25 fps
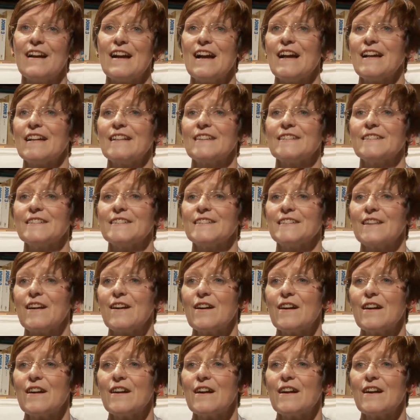and
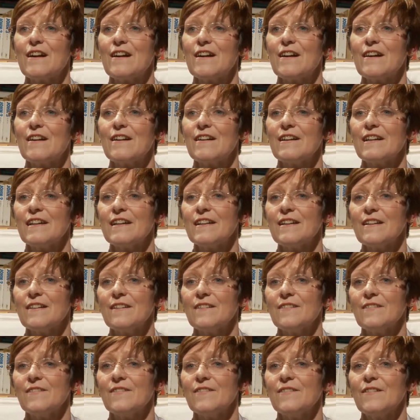I
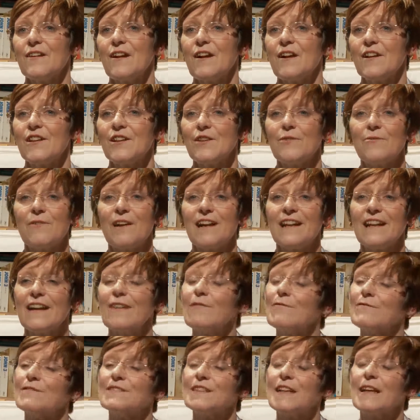knew I
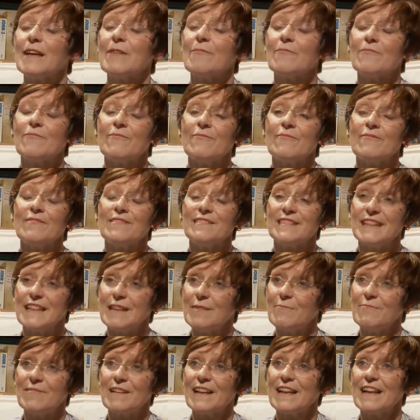loved him
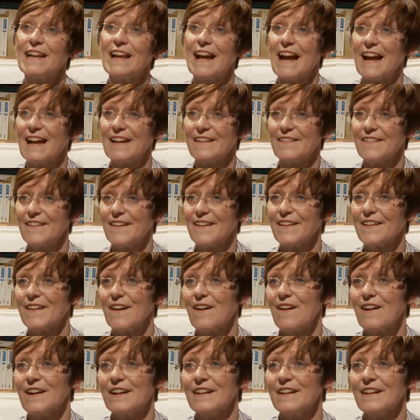deeply, and that